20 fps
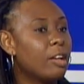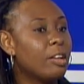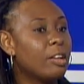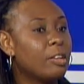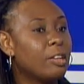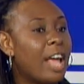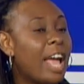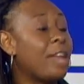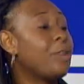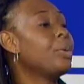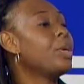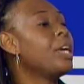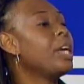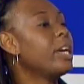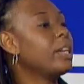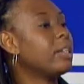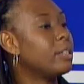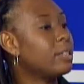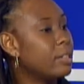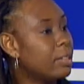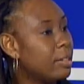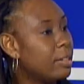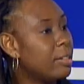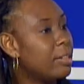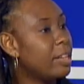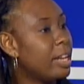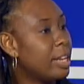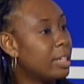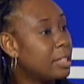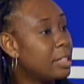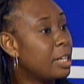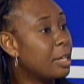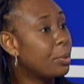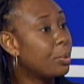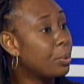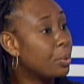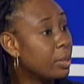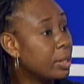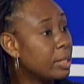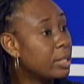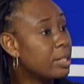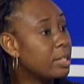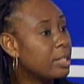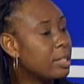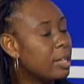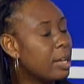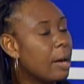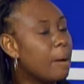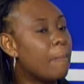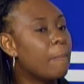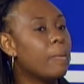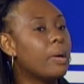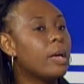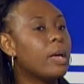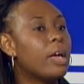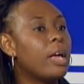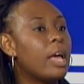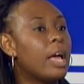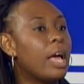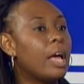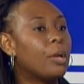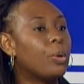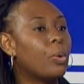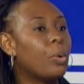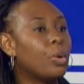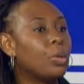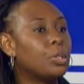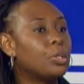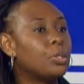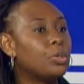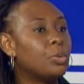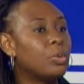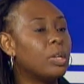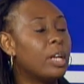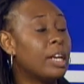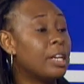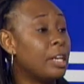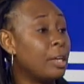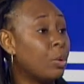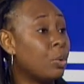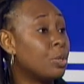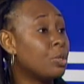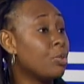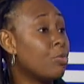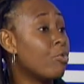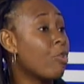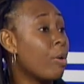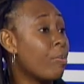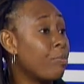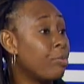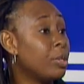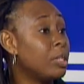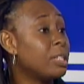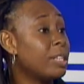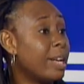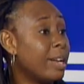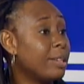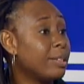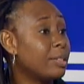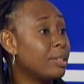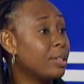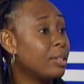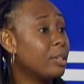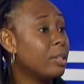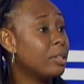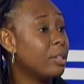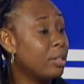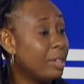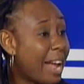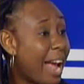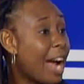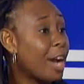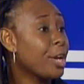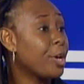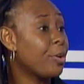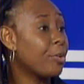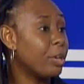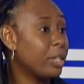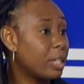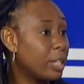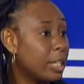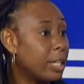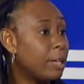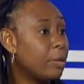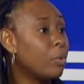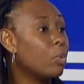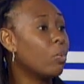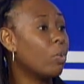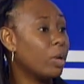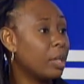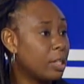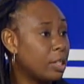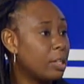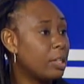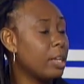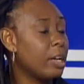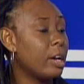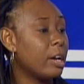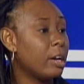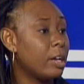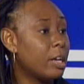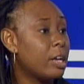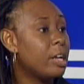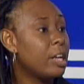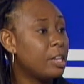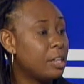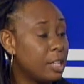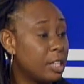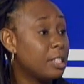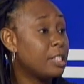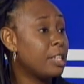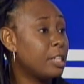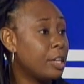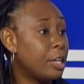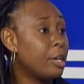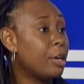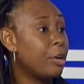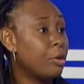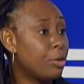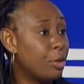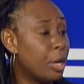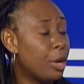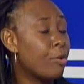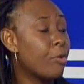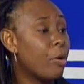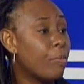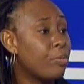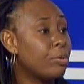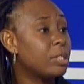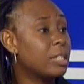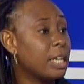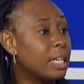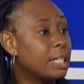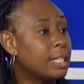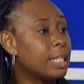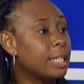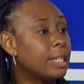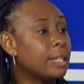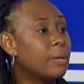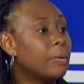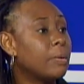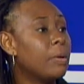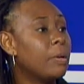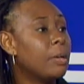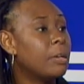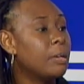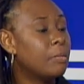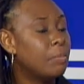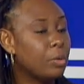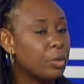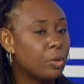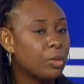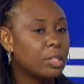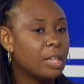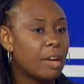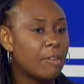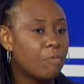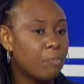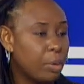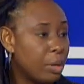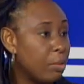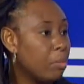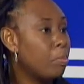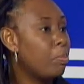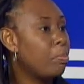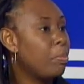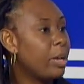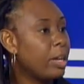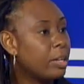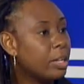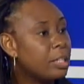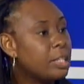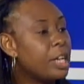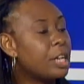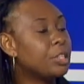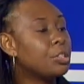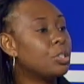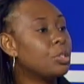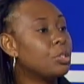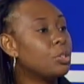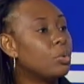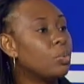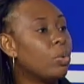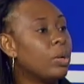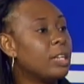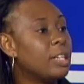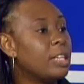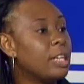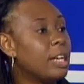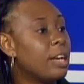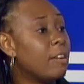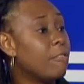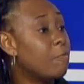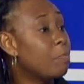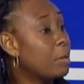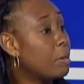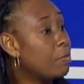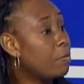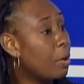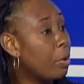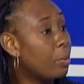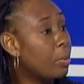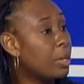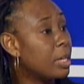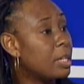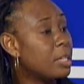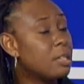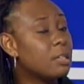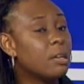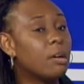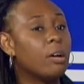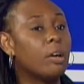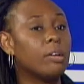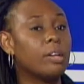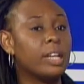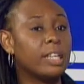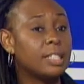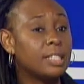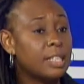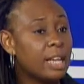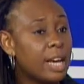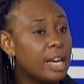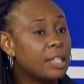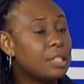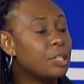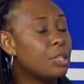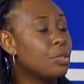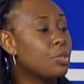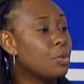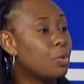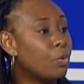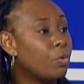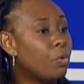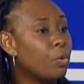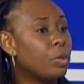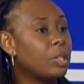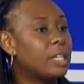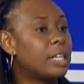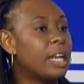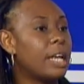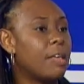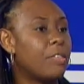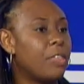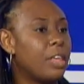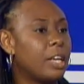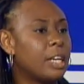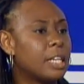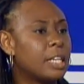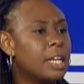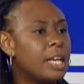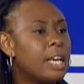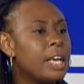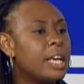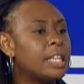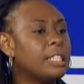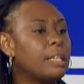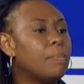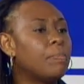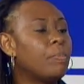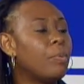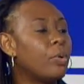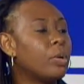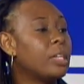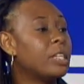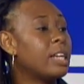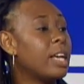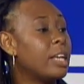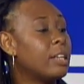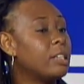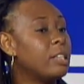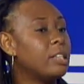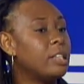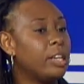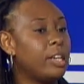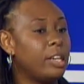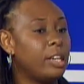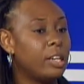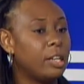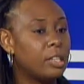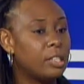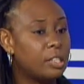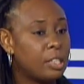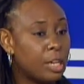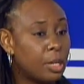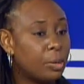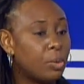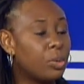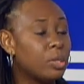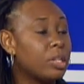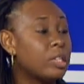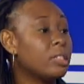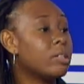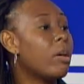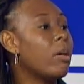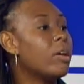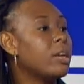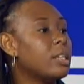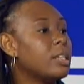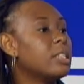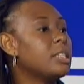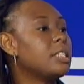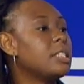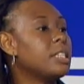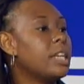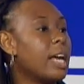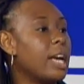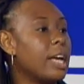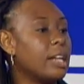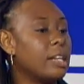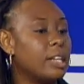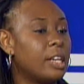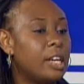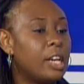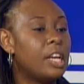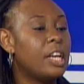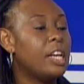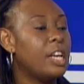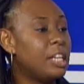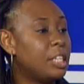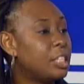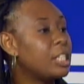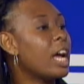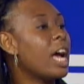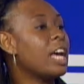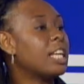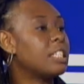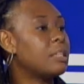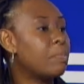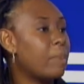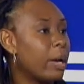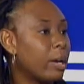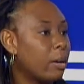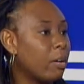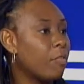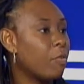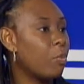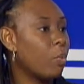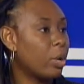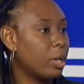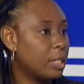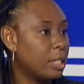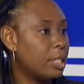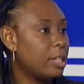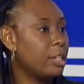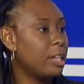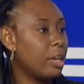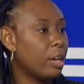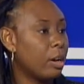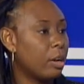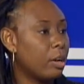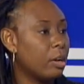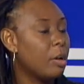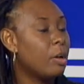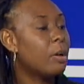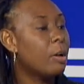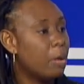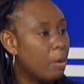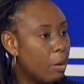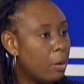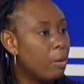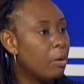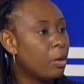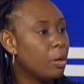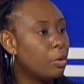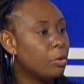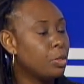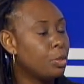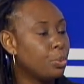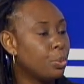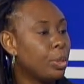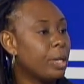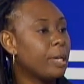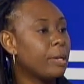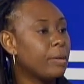educate their stakeholders, and also that they also represent accurately what they say they're representing. Because I've been paying attention to what they have put forward on their sites and so forth, and I think it's important that the stakeholders understand each aspect of what they are doing.